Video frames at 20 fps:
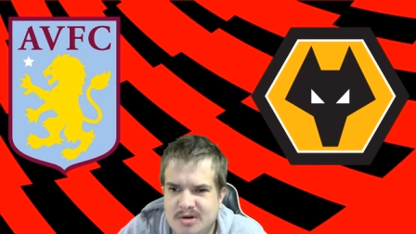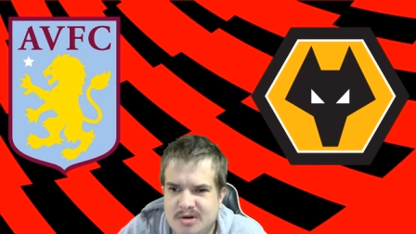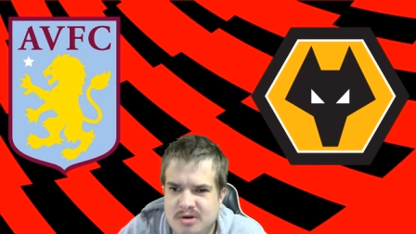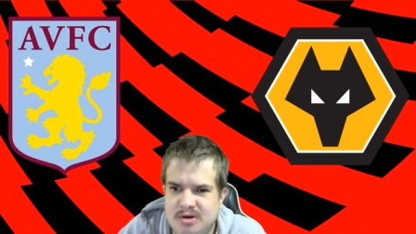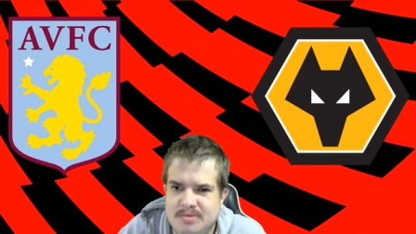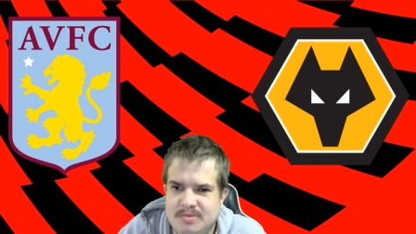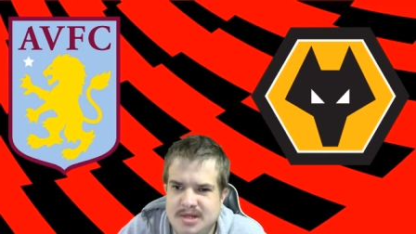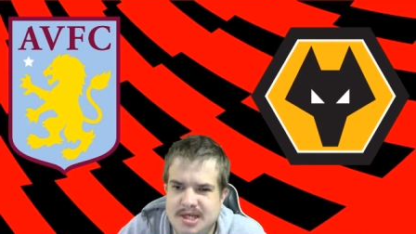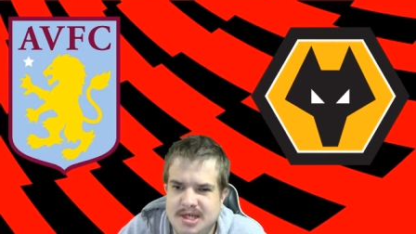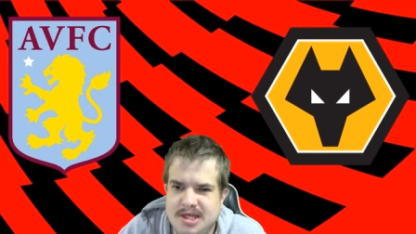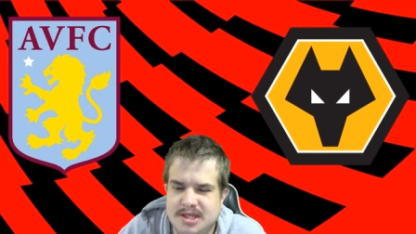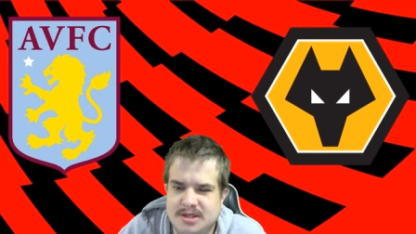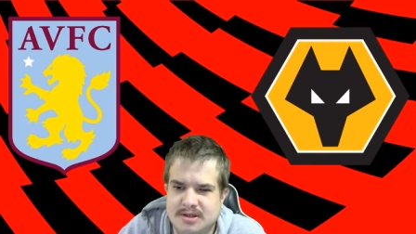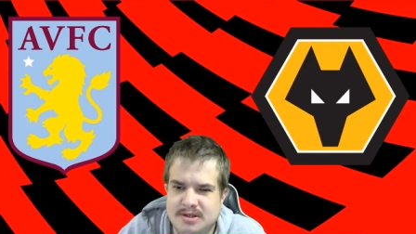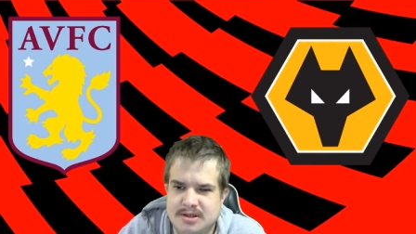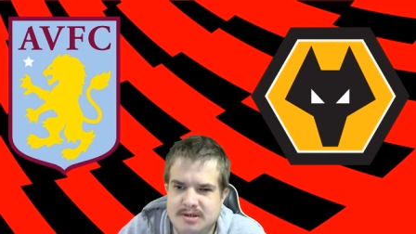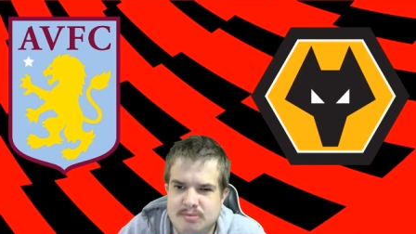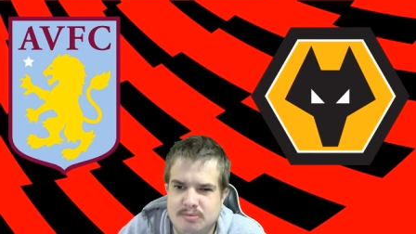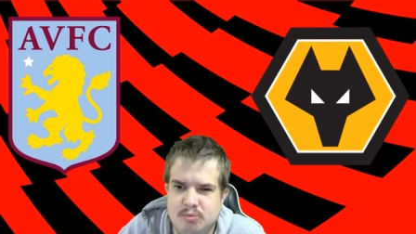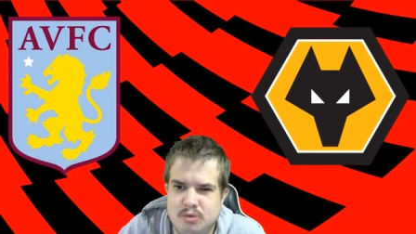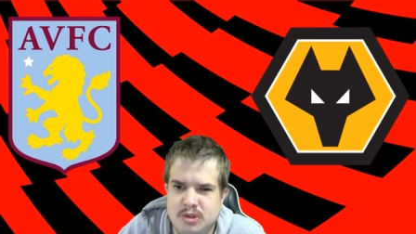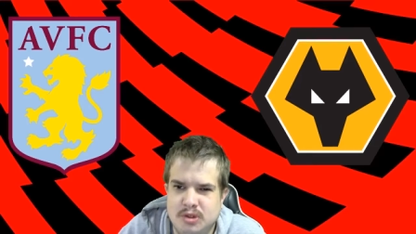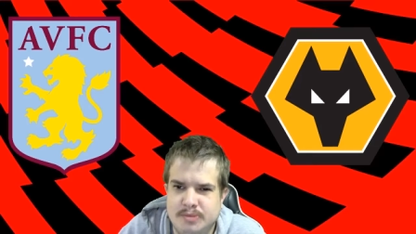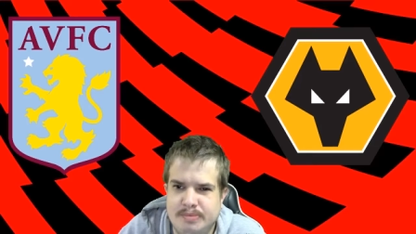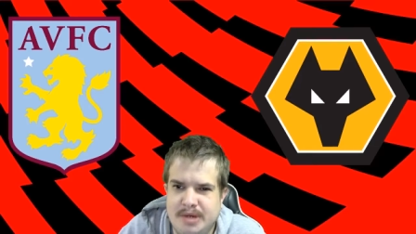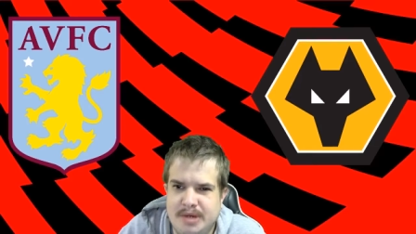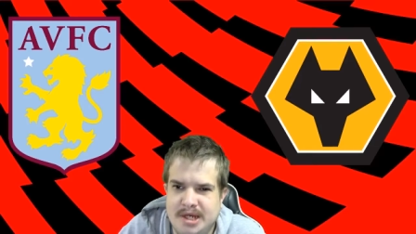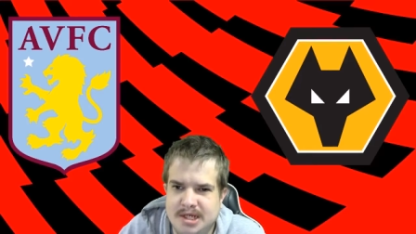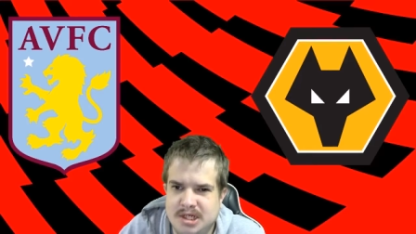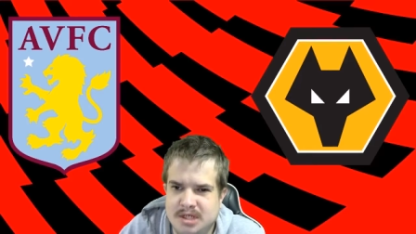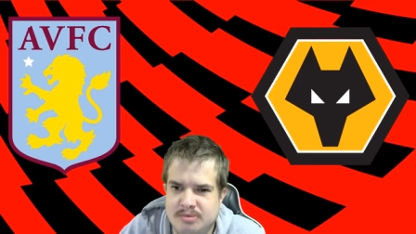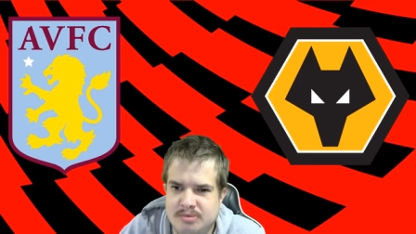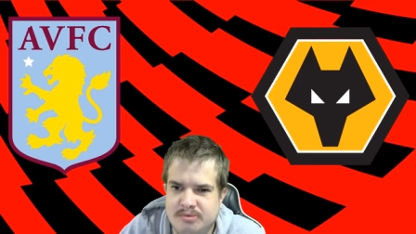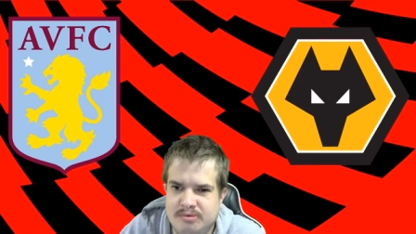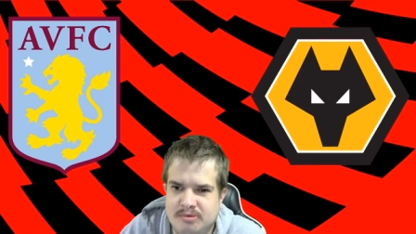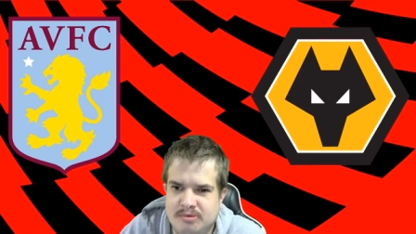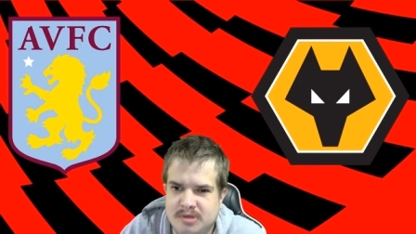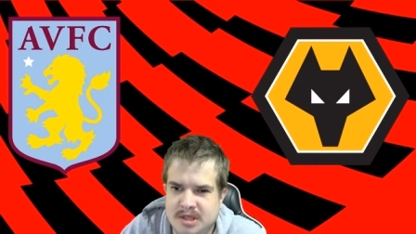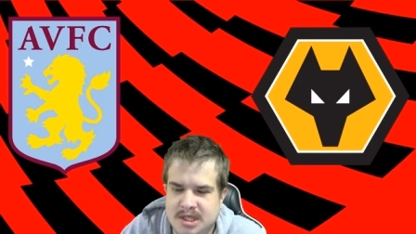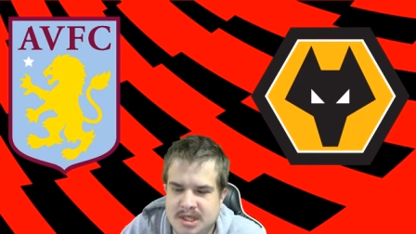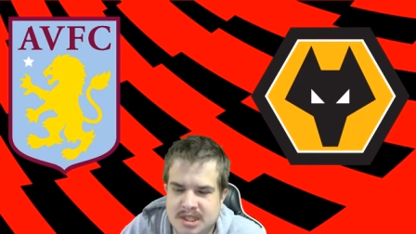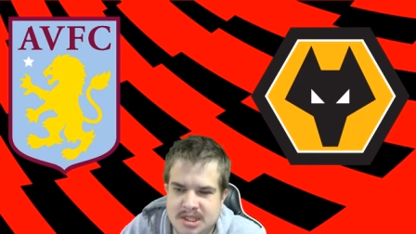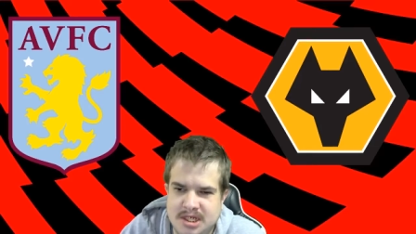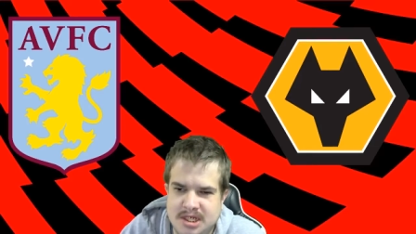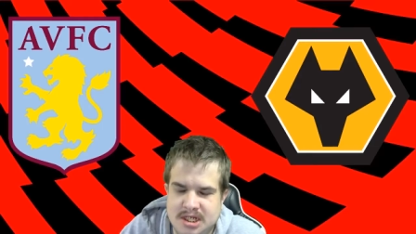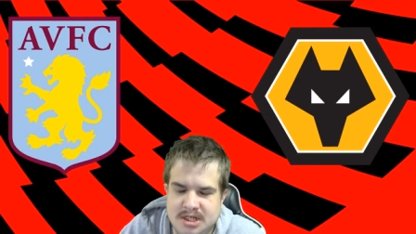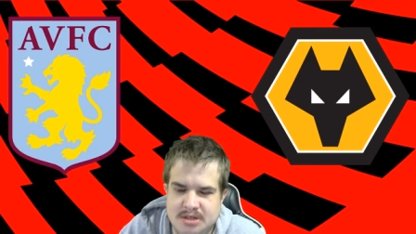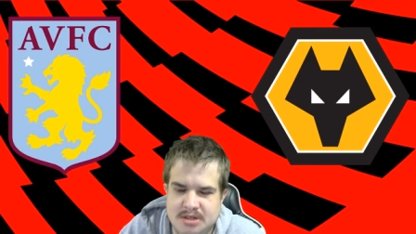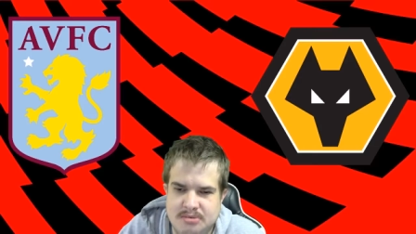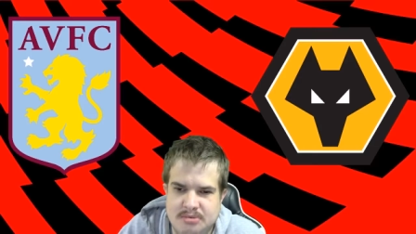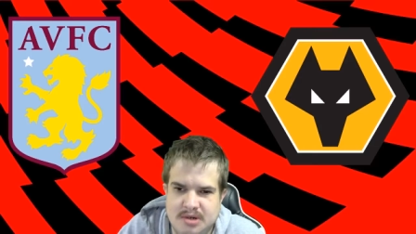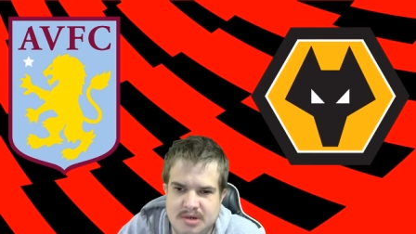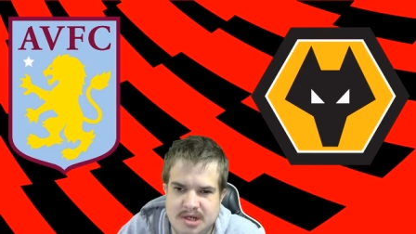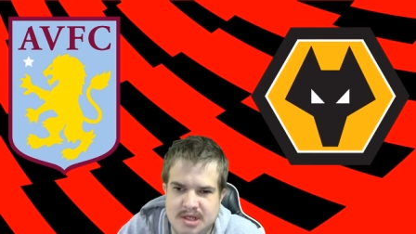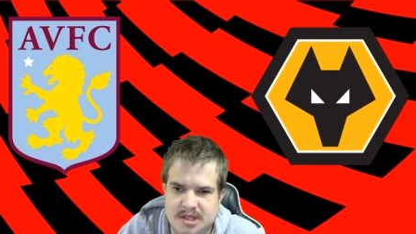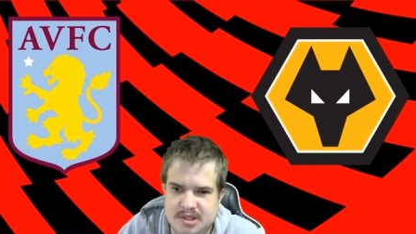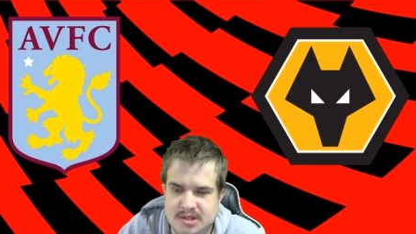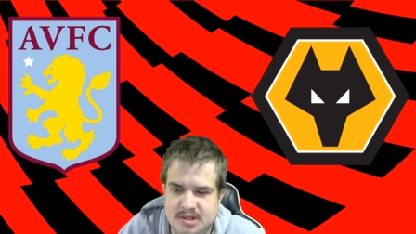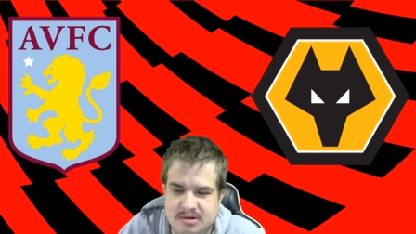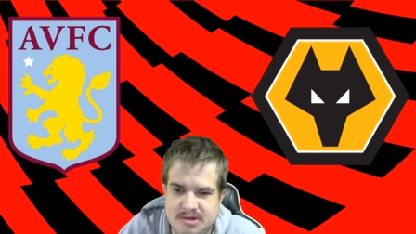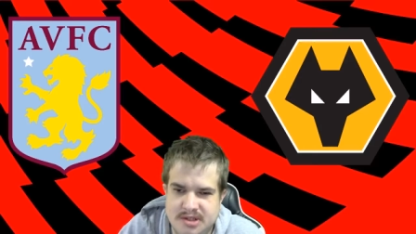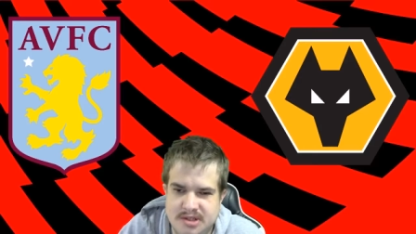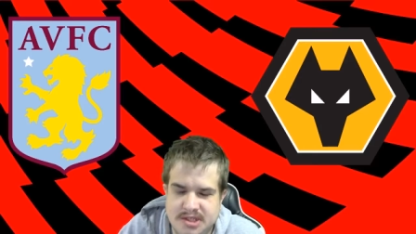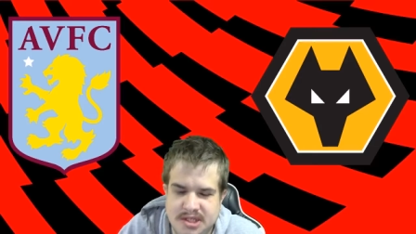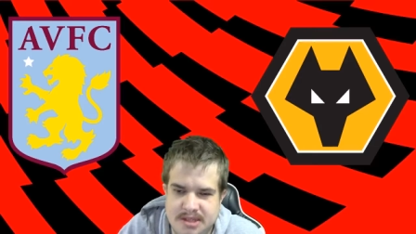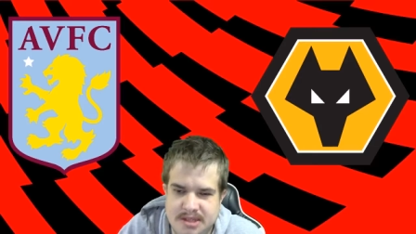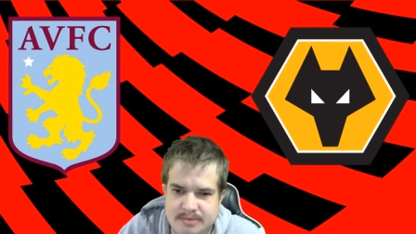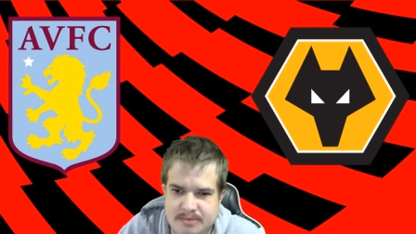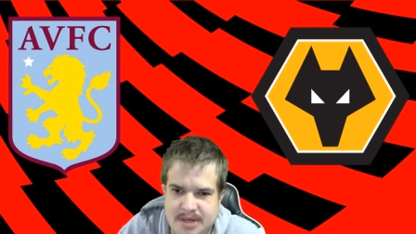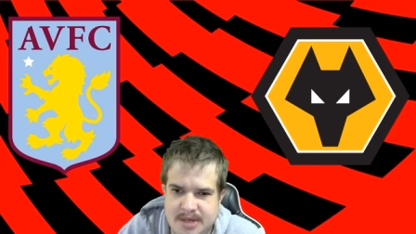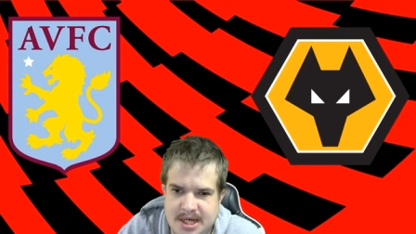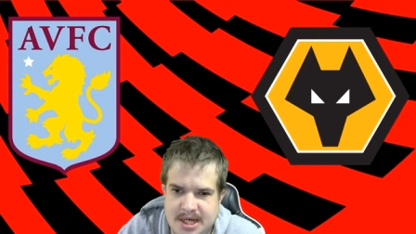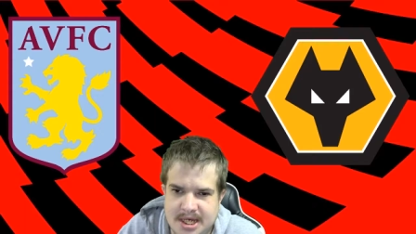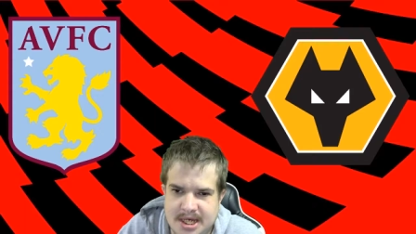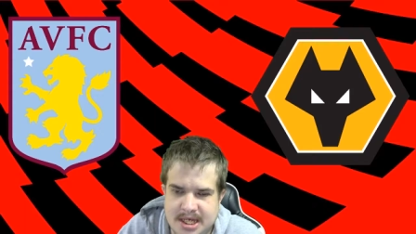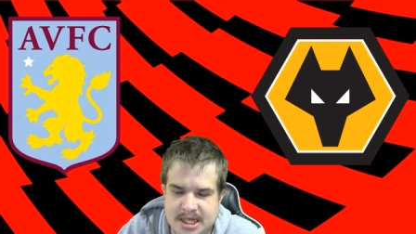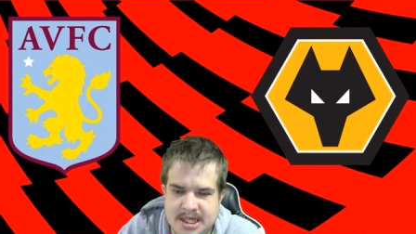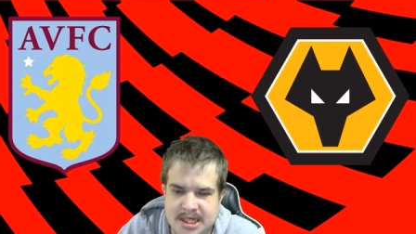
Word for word: Jimenez was back just before the international break. It's nice to see him back.